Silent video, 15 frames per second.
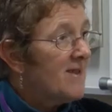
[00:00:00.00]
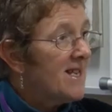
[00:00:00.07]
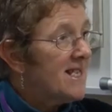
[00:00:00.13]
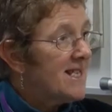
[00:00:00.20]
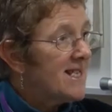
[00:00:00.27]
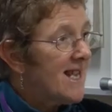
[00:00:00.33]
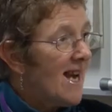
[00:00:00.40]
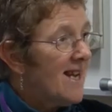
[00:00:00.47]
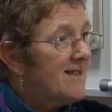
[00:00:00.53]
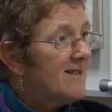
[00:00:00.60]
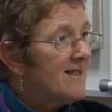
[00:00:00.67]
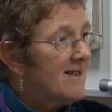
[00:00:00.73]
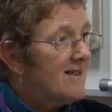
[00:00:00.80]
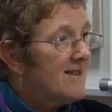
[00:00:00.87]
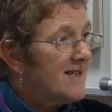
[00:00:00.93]
me
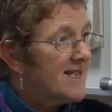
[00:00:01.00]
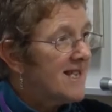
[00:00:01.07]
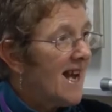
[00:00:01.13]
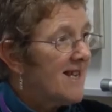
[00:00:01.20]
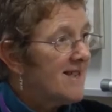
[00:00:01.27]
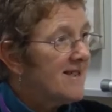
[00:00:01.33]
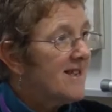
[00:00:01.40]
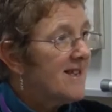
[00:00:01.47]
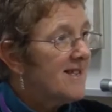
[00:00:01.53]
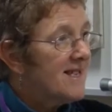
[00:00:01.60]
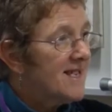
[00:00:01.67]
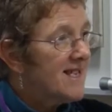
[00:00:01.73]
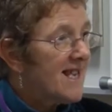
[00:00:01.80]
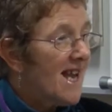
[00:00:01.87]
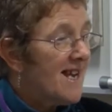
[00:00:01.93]
stand and stand and
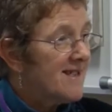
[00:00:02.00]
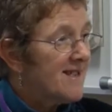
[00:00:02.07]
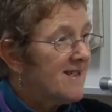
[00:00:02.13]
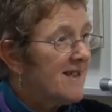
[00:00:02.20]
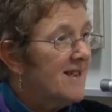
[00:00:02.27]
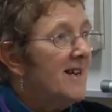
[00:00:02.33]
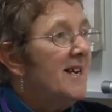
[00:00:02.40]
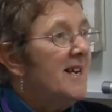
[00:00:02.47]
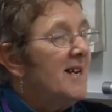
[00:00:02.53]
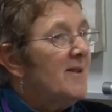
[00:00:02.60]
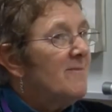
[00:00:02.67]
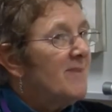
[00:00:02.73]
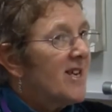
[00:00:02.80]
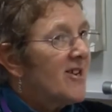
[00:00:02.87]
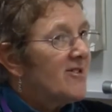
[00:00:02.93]
stand
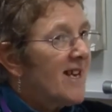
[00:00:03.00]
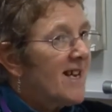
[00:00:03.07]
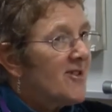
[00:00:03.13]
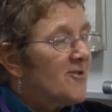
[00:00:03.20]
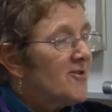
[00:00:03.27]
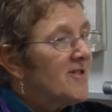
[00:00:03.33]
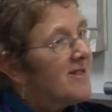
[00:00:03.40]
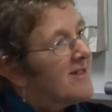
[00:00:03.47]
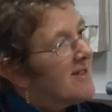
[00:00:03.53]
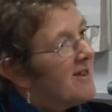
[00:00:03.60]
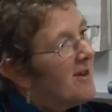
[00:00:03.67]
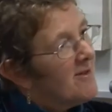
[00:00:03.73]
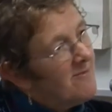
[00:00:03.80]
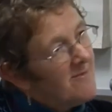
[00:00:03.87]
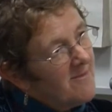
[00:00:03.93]
because I couldn't
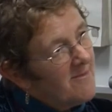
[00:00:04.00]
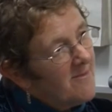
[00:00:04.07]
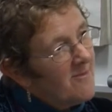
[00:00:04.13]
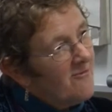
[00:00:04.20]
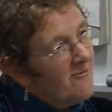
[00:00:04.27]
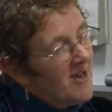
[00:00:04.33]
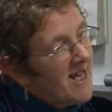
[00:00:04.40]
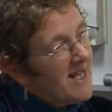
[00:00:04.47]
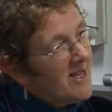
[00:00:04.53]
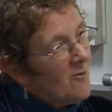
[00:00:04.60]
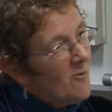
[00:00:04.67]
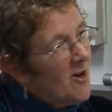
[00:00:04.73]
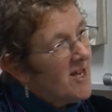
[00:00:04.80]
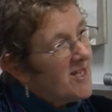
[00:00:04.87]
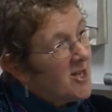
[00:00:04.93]
read the
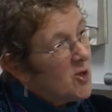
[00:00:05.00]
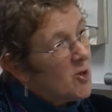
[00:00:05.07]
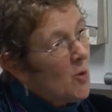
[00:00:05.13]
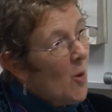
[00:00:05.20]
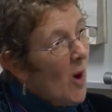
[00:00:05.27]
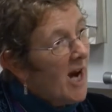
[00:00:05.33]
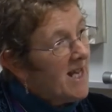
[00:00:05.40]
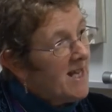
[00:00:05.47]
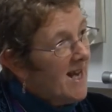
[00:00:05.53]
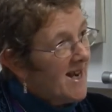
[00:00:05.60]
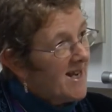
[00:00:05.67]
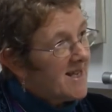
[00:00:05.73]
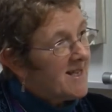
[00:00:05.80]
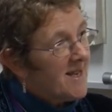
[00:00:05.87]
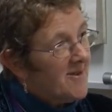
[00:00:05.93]
word
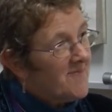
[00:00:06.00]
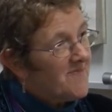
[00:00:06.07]
twilight.